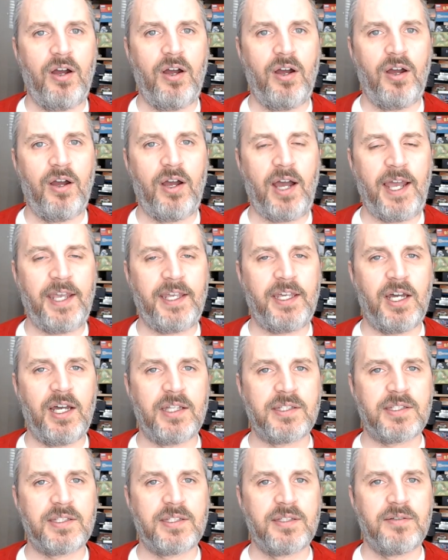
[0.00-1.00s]

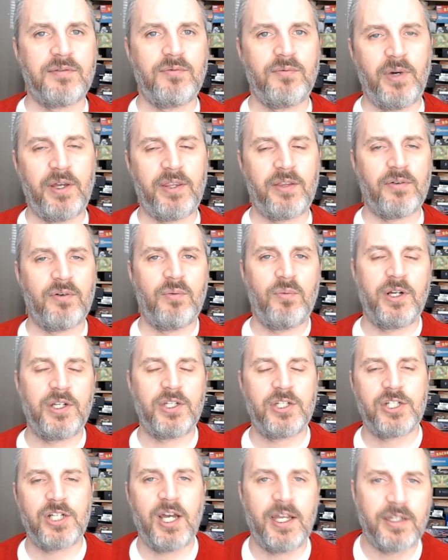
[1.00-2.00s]
icons, whether a
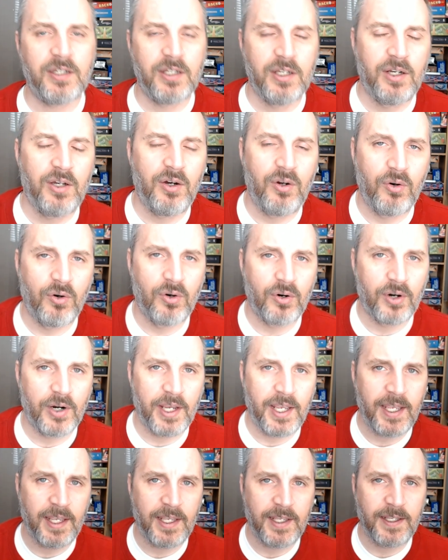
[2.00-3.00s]
one-shot or
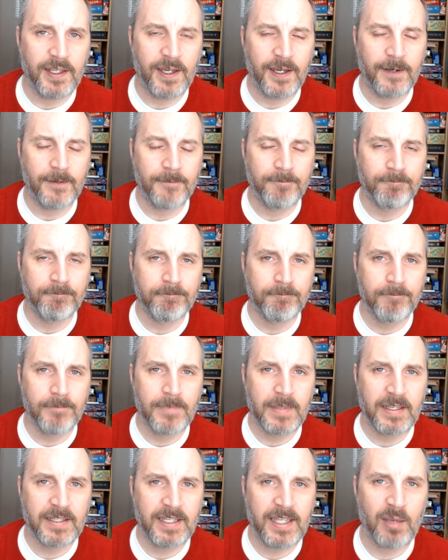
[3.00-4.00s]
a
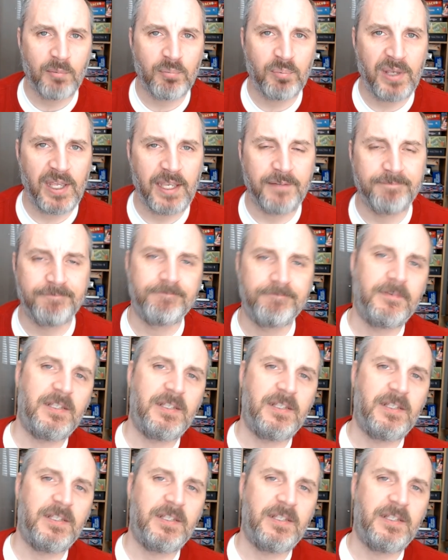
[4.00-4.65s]
campaign.